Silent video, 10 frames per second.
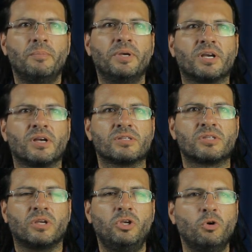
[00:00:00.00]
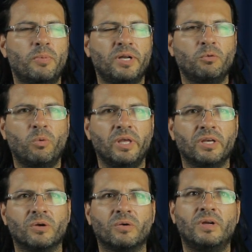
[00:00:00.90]
because human
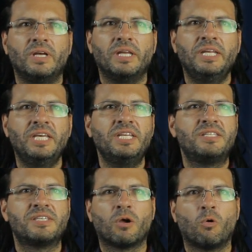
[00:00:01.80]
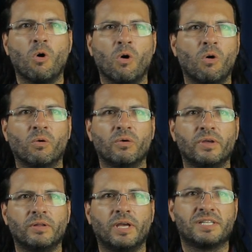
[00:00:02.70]
will needs a goal,
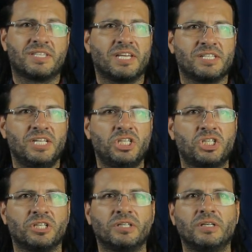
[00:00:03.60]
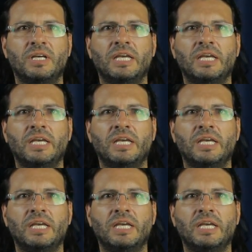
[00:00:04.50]
and says Nietzsche,